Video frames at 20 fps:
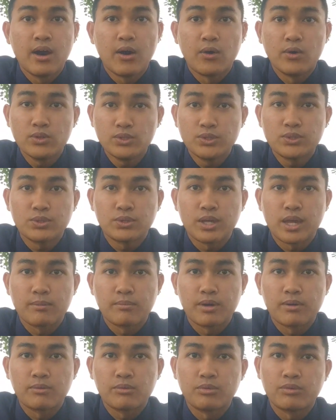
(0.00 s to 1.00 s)
also
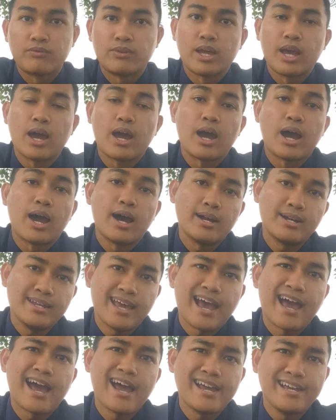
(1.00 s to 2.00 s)
came up with the
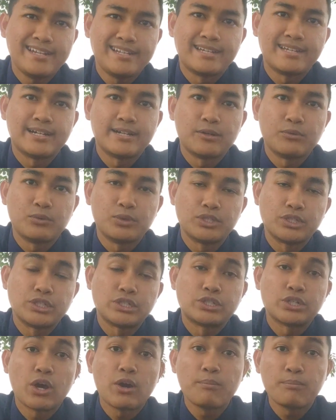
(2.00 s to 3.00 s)
other idea, which
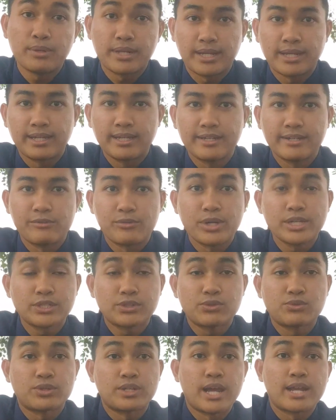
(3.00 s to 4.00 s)
is opening a
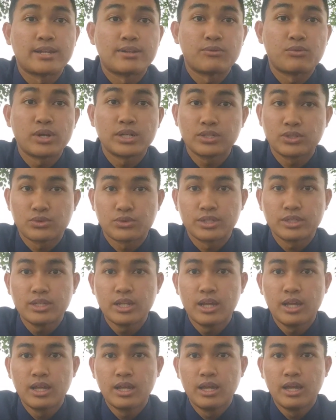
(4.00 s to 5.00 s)
restaurant at the
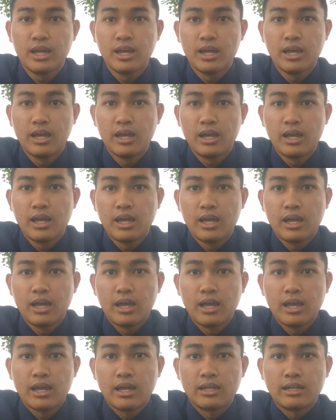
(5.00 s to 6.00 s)
restaurant,
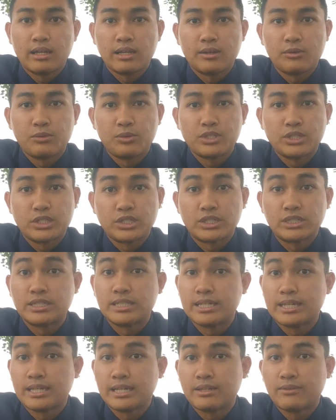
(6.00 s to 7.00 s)
which is
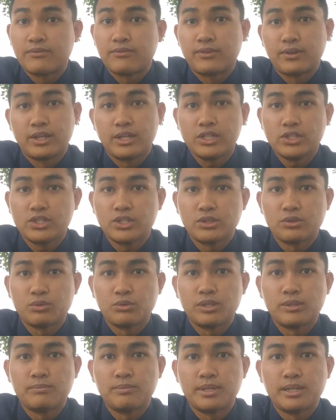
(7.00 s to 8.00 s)
the furniture
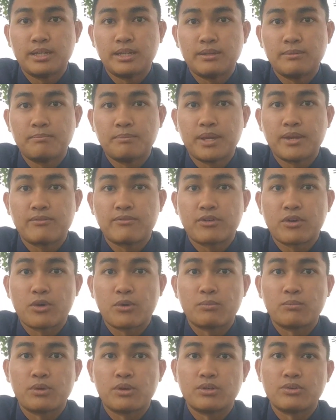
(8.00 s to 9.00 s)
will be made
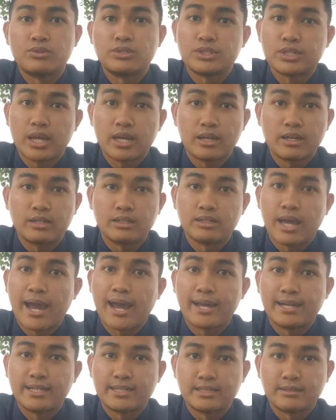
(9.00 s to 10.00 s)
from recycled
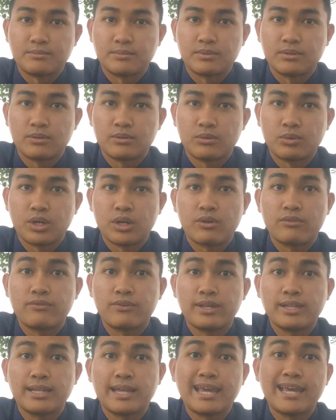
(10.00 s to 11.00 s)
item. One
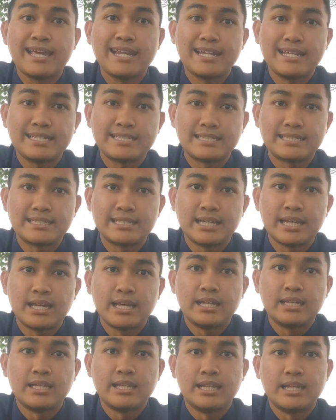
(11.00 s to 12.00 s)
of it is
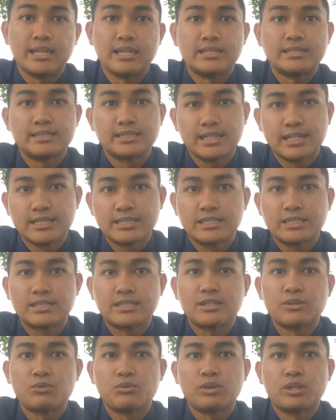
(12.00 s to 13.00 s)
the
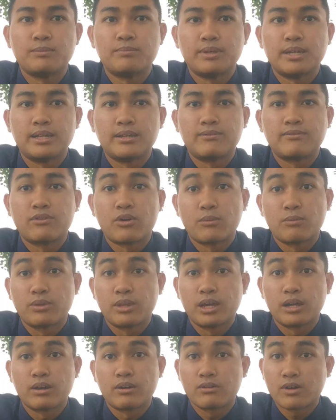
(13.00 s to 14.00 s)
seats will be from
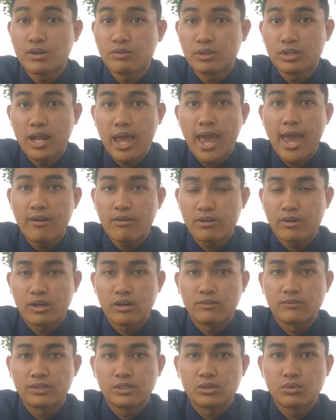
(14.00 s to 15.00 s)
their grounded
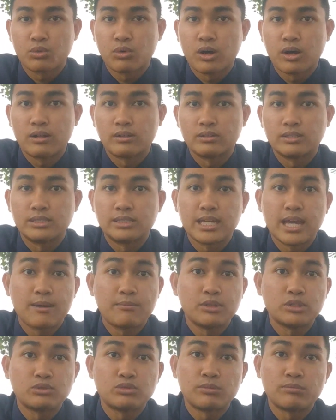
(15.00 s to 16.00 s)
aircrafts, while the
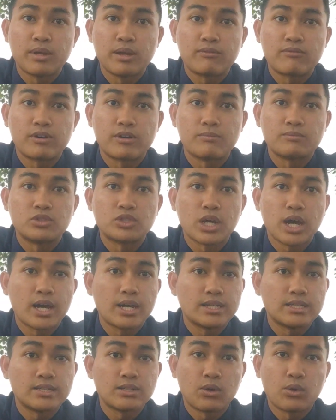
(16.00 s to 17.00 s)
tables were made from
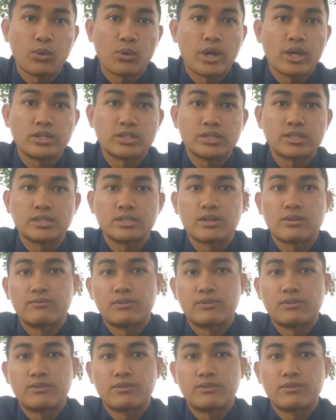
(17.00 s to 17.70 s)
tires or engines